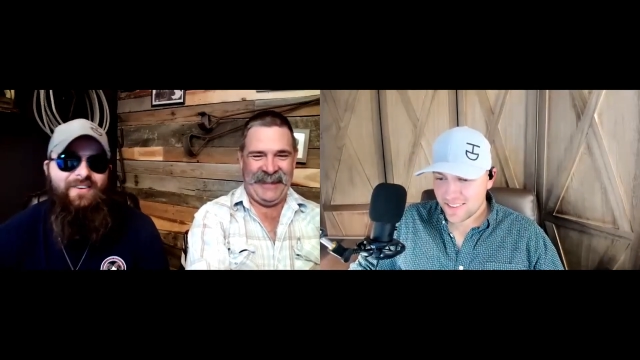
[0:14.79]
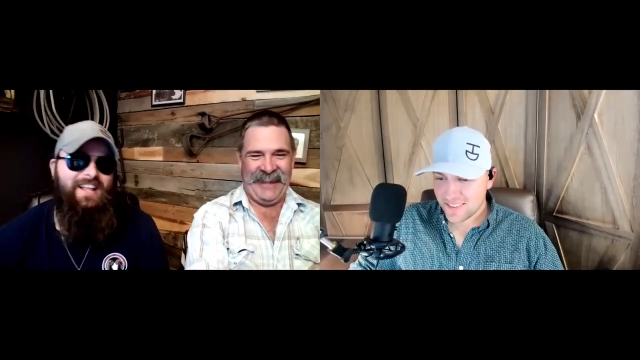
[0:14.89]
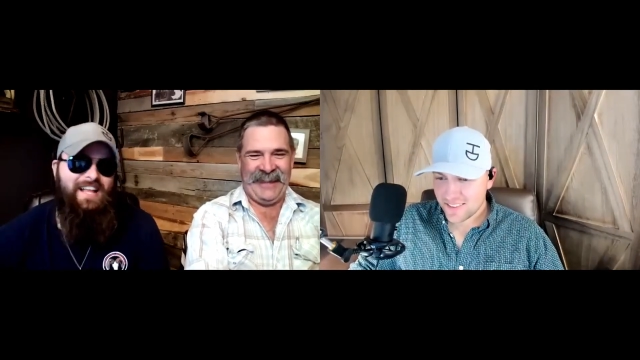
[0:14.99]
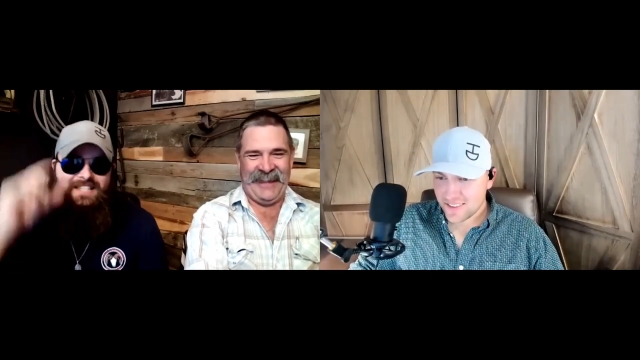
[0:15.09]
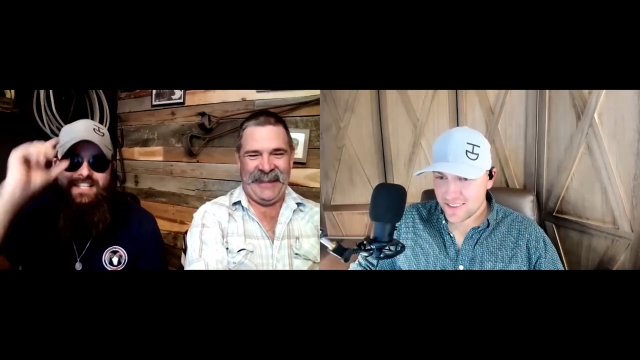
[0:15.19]

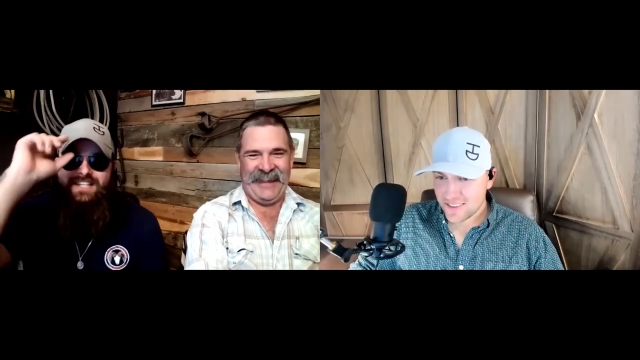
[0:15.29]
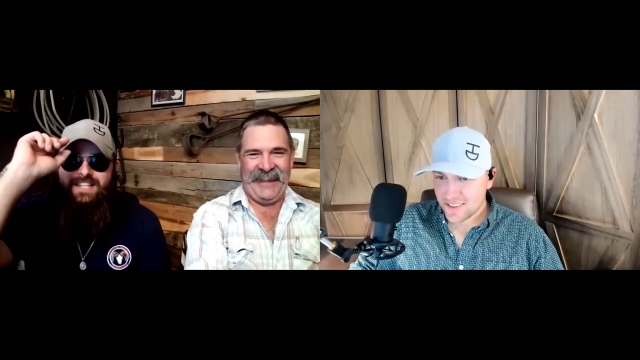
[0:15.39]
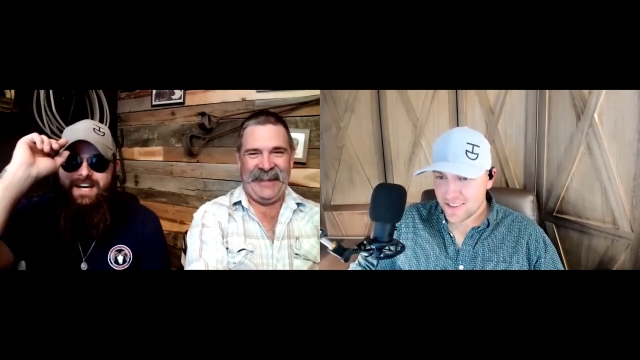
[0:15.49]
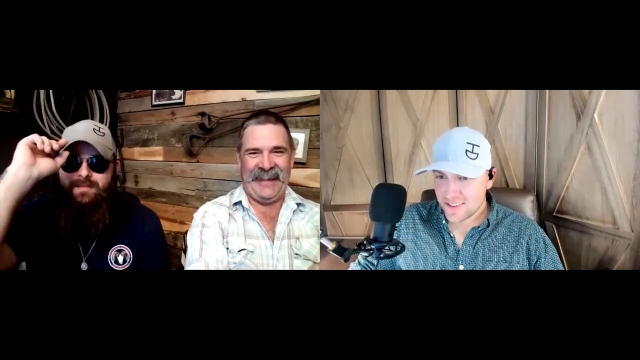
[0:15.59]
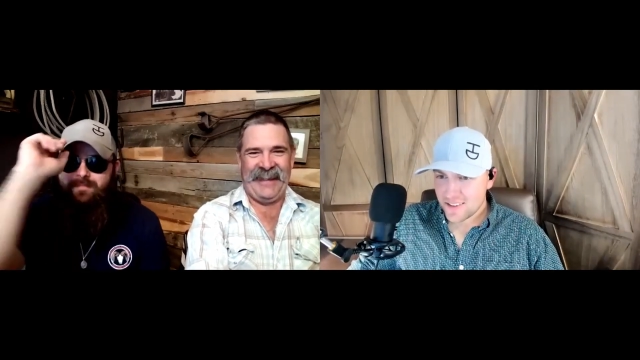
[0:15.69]
Speaker 1: well, that's because
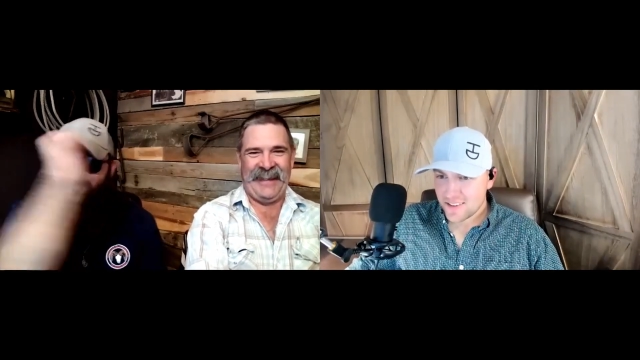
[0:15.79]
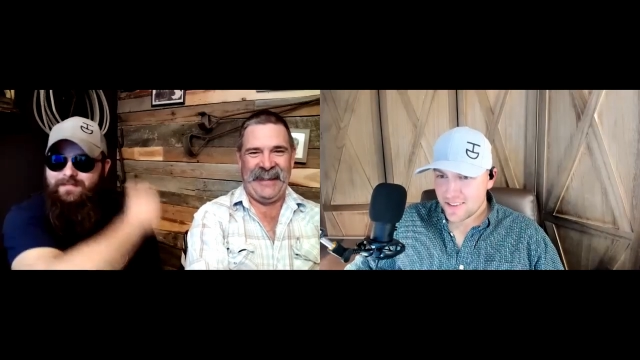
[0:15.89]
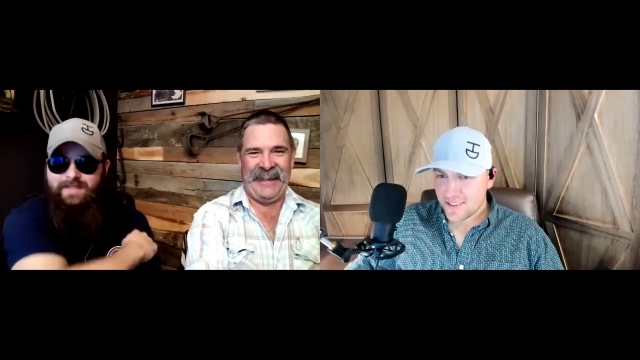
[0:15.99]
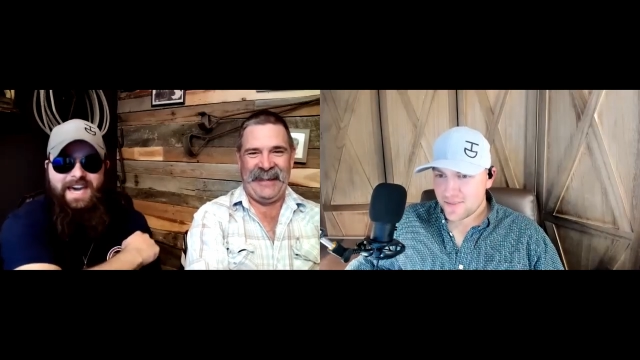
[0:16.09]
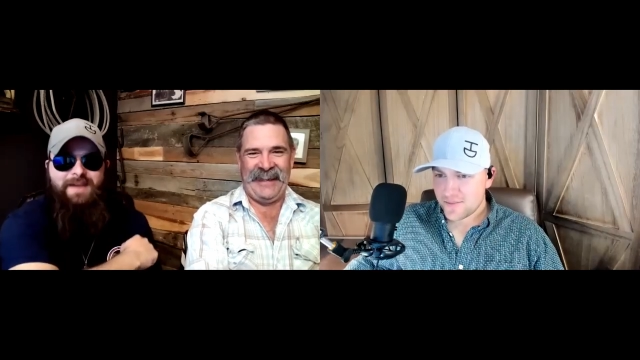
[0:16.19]
I'm
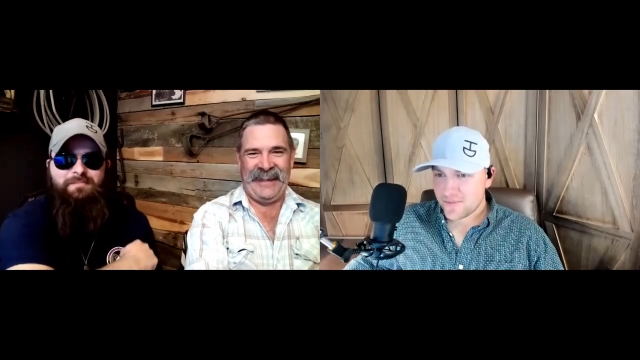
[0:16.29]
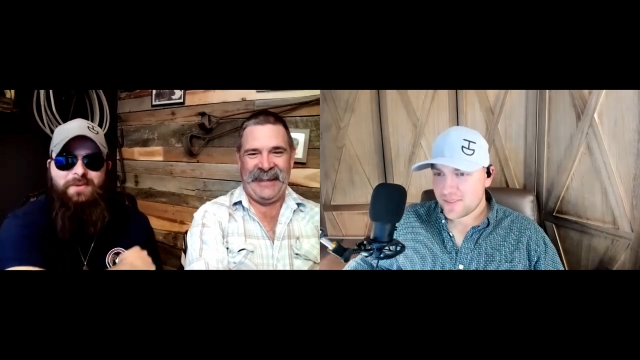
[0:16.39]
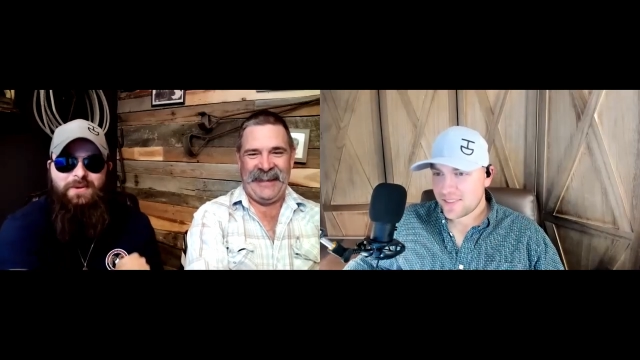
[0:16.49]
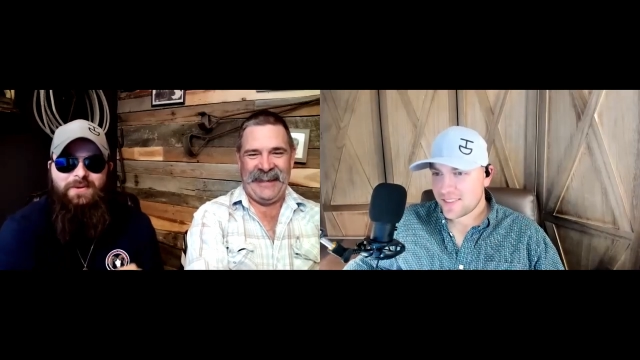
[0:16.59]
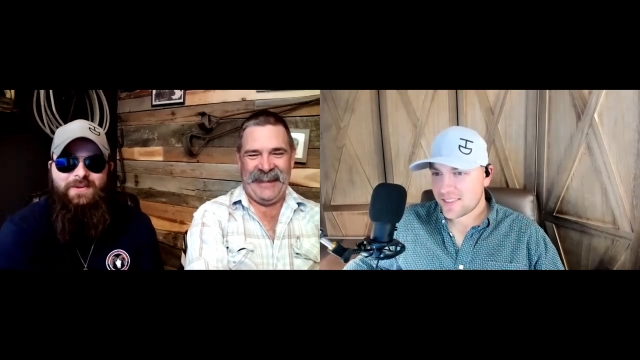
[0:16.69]
Captain
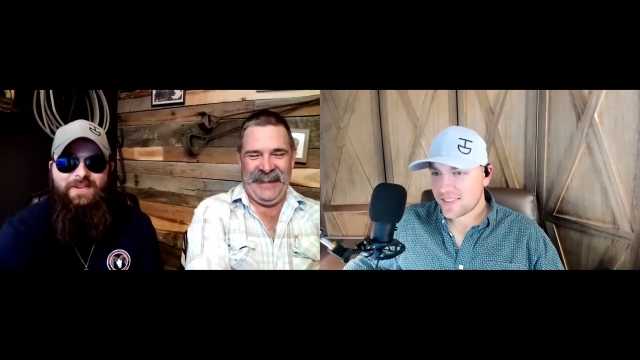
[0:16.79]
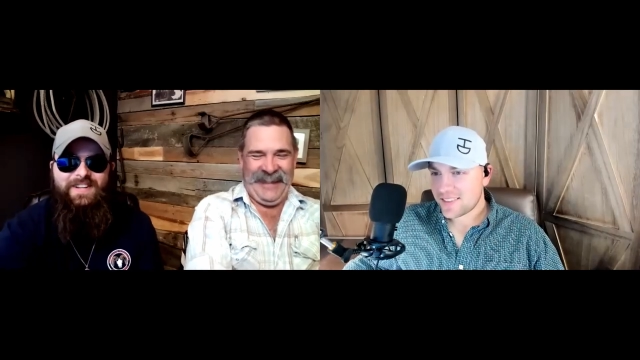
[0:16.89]
Cool.